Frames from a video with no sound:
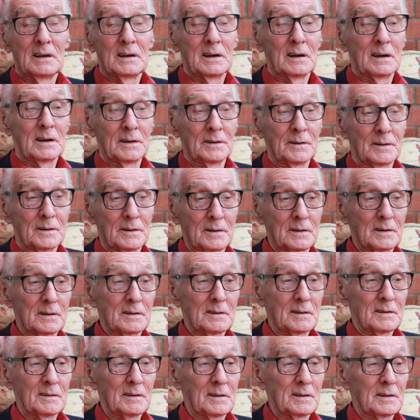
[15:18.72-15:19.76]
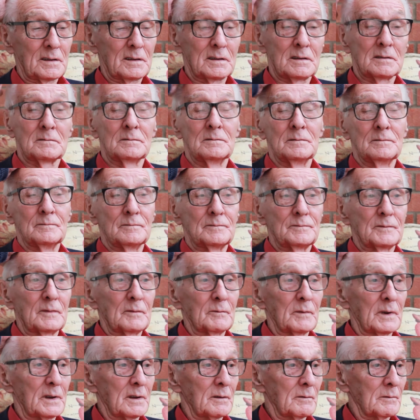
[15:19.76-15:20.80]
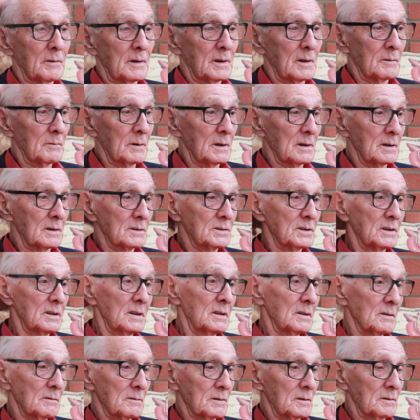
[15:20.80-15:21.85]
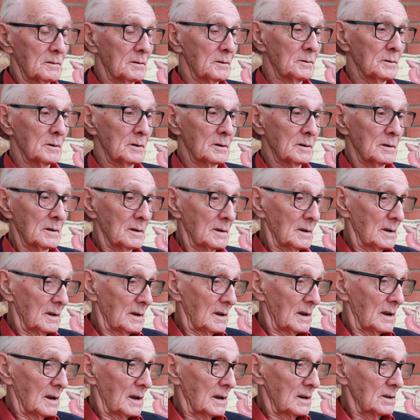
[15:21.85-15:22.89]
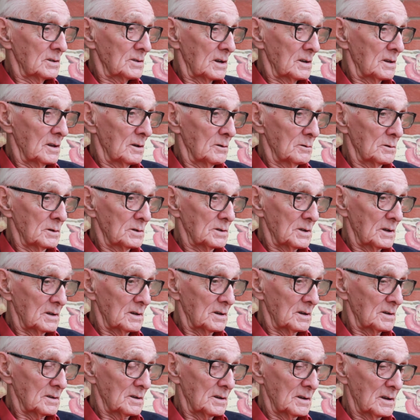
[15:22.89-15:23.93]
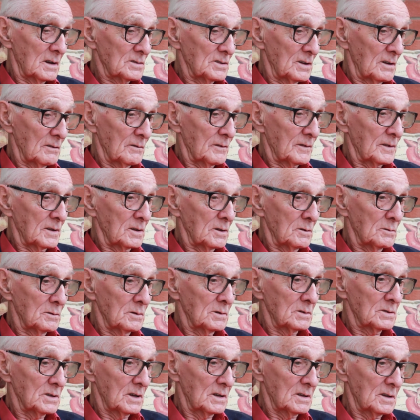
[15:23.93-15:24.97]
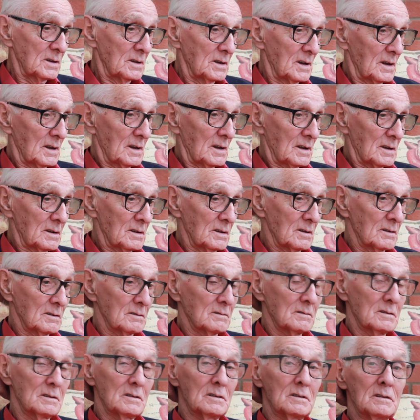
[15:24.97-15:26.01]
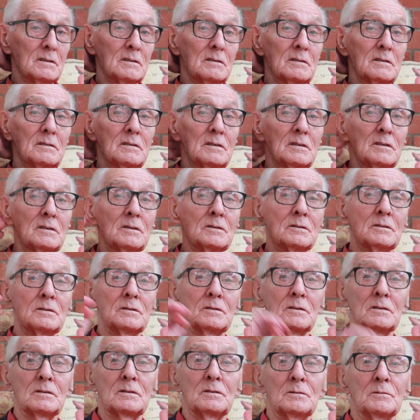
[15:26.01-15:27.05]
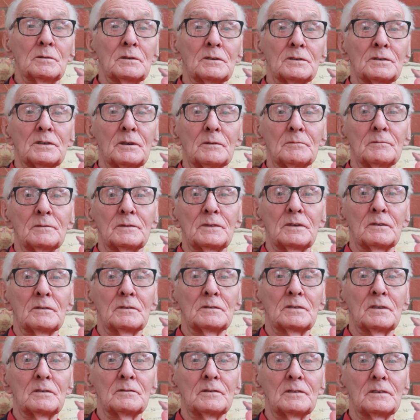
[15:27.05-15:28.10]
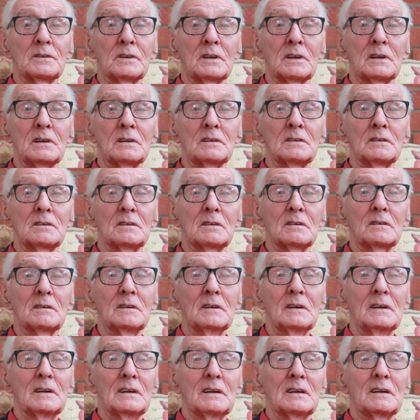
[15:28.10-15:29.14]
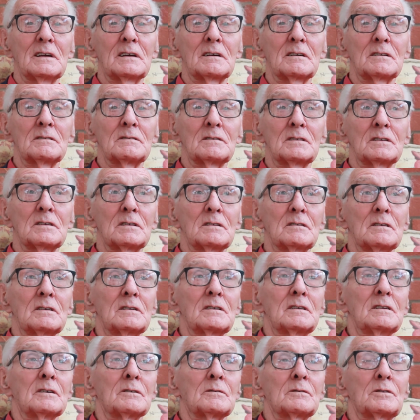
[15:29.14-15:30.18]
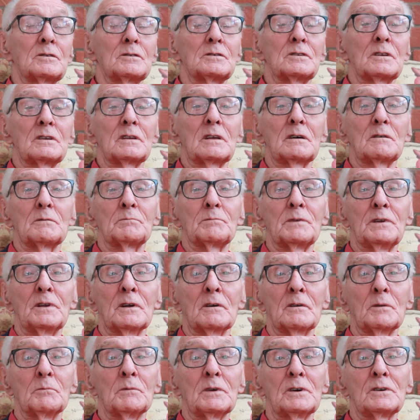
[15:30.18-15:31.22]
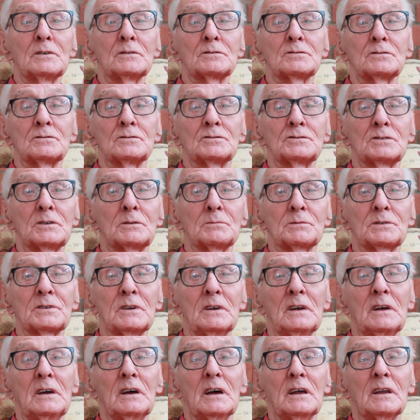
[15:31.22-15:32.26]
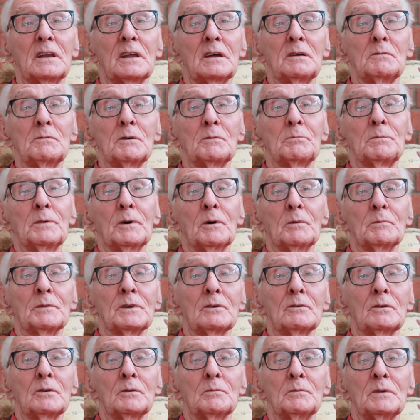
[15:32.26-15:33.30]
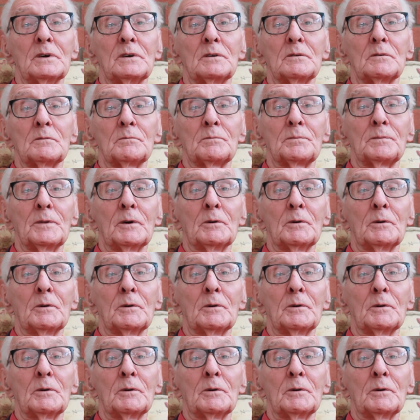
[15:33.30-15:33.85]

And when I went to see the recruiter, he said, "No," he said, "that's not for you." He said, "Yeah, you want something different to that." Because they've been on the merchant ships, and they were bombing all the